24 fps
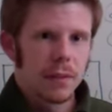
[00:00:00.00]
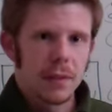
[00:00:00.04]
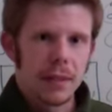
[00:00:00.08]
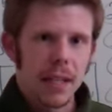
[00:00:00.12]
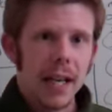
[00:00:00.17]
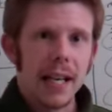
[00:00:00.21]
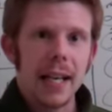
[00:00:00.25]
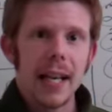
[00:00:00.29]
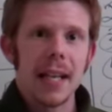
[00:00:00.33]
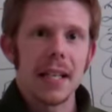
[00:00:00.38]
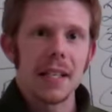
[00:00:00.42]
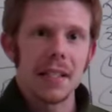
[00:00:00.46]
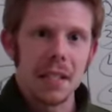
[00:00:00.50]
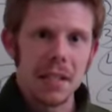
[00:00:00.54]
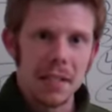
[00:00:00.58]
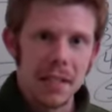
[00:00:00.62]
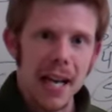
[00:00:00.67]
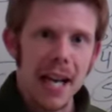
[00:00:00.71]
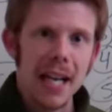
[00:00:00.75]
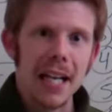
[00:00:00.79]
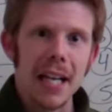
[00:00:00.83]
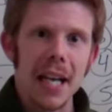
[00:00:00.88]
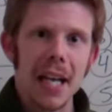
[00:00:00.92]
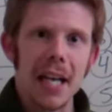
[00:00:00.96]
decades and
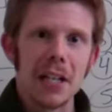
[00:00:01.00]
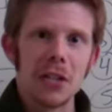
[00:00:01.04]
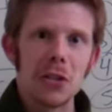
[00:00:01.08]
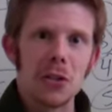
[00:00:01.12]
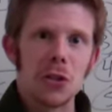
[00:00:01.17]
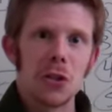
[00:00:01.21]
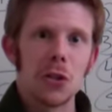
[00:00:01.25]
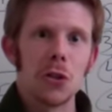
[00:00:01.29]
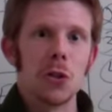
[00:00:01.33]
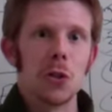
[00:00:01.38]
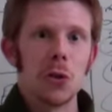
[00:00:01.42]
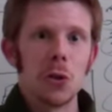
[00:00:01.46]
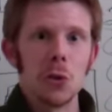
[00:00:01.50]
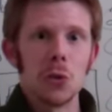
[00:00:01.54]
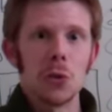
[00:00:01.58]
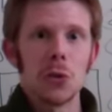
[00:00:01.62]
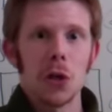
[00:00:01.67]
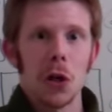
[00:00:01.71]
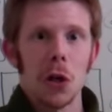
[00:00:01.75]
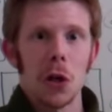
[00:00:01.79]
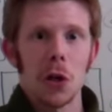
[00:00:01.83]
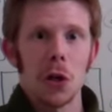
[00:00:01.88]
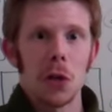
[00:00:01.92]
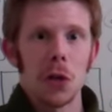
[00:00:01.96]
decades to
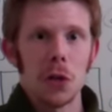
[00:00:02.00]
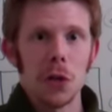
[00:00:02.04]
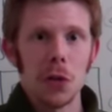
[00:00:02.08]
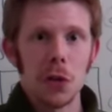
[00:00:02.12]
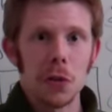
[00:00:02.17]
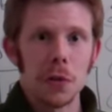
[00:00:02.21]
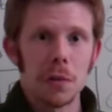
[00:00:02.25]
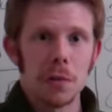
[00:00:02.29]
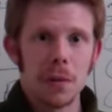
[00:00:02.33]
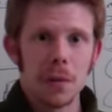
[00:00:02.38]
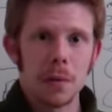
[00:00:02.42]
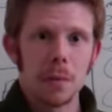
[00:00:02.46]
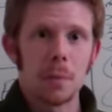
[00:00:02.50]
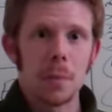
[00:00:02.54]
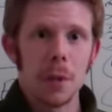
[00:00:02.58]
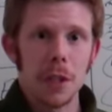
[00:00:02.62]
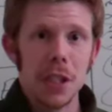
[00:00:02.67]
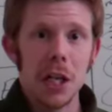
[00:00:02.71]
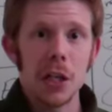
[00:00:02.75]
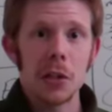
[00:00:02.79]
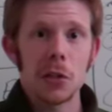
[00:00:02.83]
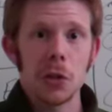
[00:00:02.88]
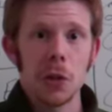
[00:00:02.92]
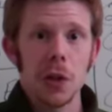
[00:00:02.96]
turn
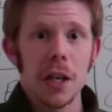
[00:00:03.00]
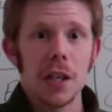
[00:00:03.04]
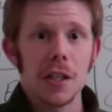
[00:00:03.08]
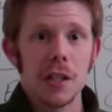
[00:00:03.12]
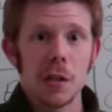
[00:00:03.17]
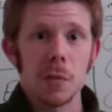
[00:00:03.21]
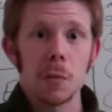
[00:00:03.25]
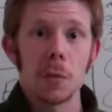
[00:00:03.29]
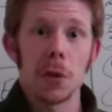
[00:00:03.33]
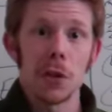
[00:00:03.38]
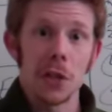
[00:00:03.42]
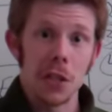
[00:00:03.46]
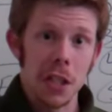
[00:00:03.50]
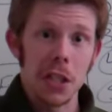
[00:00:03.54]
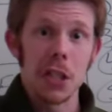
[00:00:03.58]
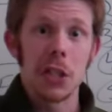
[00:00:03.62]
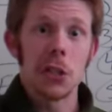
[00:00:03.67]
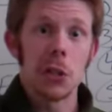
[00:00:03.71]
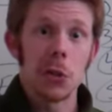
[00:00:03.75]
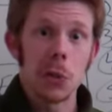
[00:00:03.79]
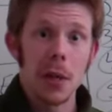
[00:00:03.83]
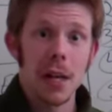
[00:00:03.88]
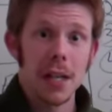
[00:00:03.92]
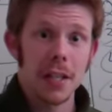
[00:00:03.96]
potential customers
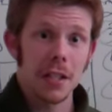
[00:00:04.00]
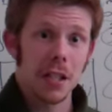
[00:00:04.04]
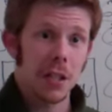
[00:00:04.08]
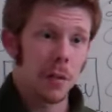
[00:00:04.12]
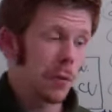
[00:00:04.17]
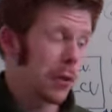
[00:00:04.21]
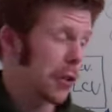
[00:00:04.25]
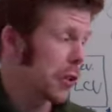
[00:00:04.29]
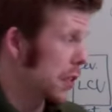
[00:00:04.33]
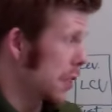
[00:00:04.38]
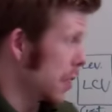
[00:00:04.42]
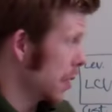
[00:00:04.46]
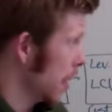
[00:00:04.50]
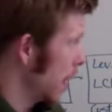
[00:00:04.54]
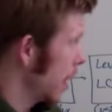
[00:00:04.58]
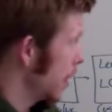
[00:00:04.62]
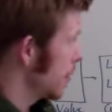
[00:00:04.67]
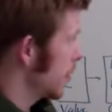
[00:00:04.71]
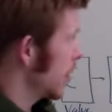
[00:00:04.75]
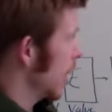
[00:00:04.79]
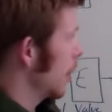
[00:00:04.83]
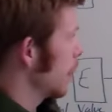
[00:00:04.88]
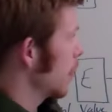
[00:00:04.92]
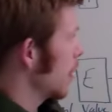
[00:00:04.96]
into customers and
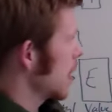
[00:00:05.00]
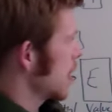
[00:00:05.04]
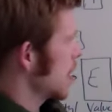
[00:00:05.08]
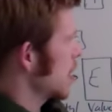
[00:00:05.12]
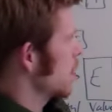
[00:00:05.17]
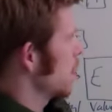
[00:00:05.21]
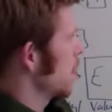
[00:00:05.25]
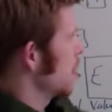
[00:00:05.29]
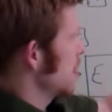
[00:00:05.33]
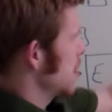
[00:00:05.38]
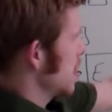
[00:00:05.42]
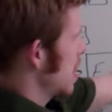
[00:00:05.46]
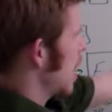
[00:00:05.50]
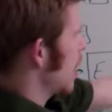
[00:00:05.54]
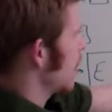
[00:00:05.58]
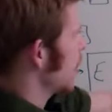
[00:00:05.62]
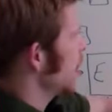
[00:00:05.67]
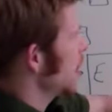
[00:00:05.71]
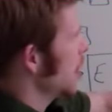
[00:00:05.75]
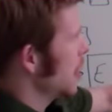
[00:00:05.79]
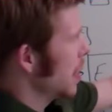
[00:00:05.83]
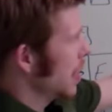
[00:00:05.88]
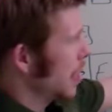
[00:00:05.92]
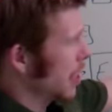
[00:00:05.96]
lifetime customers, and how
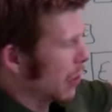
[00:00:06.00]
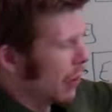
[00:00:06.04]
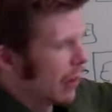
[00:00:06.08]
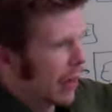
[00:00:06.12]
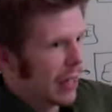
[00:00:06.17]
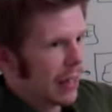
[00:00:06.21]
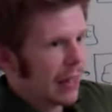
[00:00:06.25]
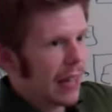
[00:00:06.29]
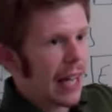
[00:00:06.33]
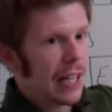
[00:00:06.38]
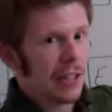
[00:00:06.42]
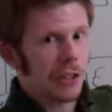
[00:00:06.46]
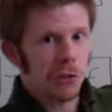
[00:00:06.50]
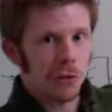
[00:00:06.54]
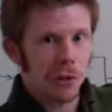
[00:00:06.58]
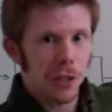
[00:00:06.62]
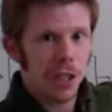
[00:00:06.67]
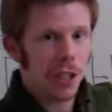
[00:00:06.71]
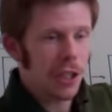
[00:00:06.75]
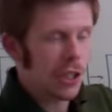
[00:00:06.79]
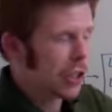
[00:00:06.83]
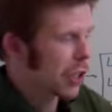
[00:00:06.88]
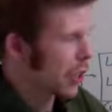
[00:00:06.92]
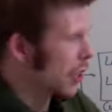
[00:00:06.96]
can you integrate that
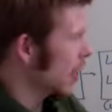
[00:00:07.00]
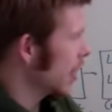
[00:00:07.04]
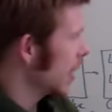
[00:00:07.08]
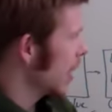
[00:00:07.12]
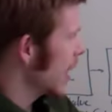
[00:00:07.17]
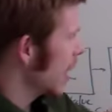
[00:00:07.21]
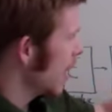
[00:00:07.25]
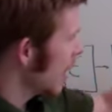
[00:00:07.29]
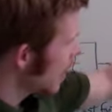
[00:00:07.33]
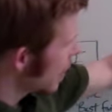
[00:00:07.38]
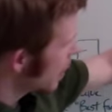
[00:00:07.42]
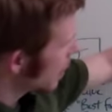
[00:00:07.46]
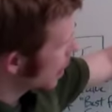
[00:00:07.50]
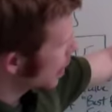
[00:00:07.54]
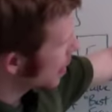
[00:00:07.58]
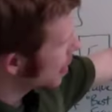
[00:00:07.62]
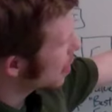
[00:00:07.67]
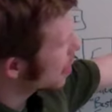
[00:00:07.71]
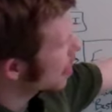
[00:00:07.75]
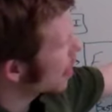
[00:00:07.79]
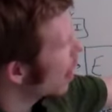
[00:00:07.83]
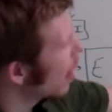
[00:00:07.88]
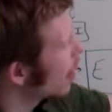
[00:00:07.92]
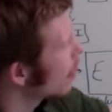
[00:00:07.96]
strategically into this
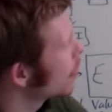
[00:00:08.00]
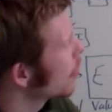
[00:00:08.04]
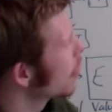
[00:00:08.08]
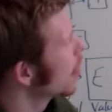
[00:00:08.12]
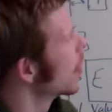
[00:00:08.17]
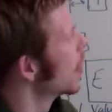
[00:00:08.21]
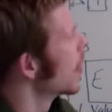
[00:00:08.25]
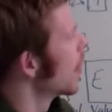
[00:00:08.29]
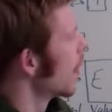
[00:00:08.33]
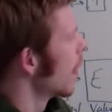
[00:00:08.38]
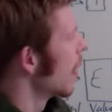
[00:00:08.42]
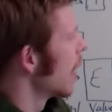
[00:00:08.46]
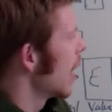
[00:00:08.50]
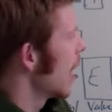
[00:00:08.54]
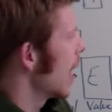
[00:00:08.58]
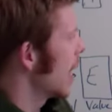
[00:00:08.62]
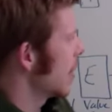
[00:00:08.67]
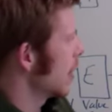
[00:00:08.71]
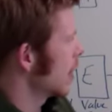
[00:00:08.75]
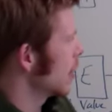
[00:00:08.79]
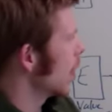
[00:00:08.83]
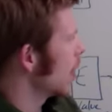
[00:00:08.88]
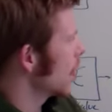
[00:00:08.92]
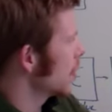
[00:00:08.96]
stuff? And
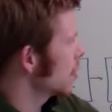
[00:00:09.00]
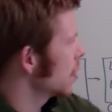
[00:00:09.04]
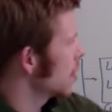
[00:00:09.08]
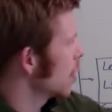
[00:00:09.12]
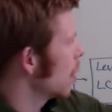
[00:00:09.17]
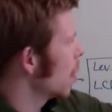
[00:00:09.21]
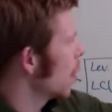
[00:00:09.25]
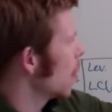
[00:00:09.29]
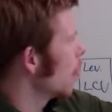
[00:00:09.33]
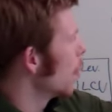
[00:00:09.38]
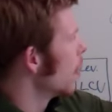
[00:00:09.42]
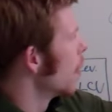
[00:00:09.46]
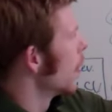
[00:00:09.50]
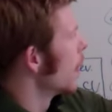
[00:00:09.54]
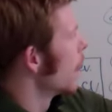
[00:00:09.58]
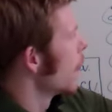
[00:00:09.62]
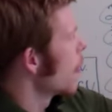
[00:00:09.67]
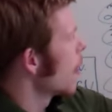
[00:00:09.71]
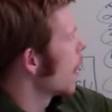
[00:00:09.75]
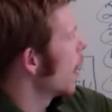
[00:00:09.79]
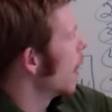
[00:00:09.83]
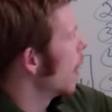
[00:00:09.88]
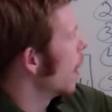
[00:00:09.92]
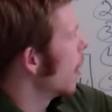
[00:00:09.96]
then also
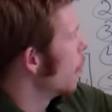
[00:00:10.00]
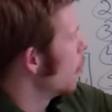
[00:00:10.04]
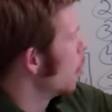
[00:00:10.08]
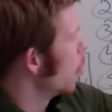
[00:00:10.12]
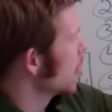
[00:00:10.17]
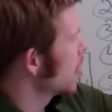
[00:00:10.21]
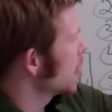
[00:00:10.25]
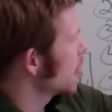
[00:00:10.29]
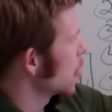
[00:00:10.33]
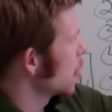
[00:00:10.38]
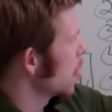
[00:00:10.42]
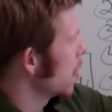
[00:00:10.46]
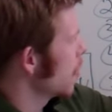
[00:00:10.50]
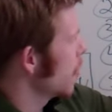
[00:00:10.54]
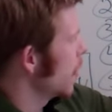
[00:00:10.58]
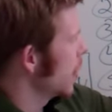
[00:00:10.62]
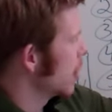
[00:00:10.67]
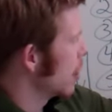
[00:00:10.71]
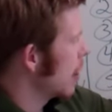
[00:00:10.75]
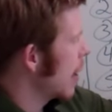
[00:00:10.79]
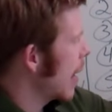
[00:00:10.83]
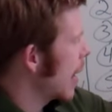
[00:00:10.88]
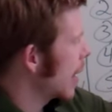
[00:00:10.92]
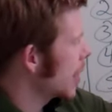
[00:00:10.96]
what sort of
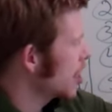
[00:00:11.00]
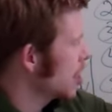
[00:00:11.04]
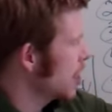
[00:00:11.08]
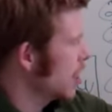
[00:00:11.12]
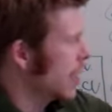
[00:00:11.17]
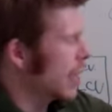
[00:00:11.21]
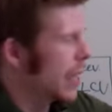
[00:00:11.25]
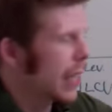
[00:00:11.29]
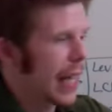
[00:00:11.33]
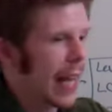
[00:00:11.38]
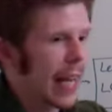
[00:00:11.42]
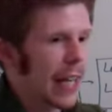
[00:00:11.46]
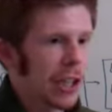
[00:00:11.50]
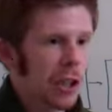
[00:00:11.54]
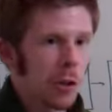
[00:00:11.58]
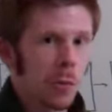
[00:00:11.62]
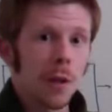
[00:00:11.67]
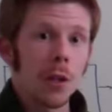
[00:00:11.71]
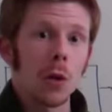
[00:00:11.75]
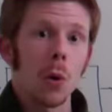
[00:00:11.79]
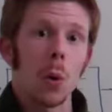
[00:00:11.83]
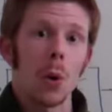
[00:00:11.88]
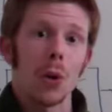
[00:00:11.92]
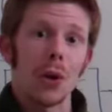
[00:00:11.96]
interaction,
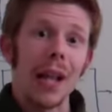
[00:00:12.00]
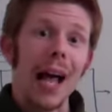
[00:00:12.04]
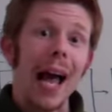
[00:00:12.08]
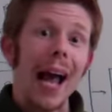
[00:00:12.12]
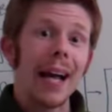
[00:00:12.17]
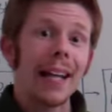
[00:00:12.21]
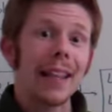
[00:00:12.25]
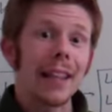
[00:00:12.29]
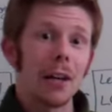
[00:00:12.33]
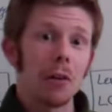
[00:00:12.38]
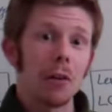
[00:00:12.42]
engagement, or lack